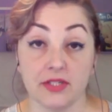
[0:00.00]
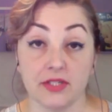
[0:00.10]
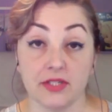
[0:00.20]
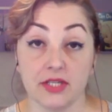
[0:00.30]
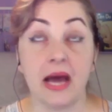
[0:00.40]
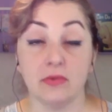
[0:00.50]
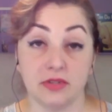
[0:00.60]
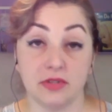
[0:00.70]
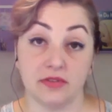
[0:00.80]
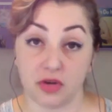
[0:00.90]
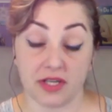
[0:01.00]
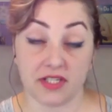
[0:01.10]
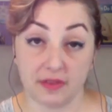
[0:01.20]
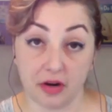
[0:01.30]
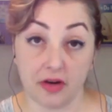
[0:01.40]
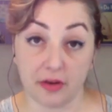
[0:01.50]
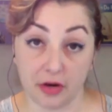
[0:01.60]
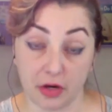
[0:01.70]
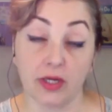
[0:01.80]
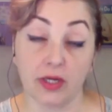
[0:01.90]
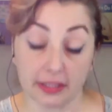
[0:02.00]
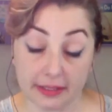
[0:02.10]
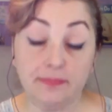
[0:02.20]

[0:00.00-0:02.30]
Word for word: mountains of trust very, very quickly.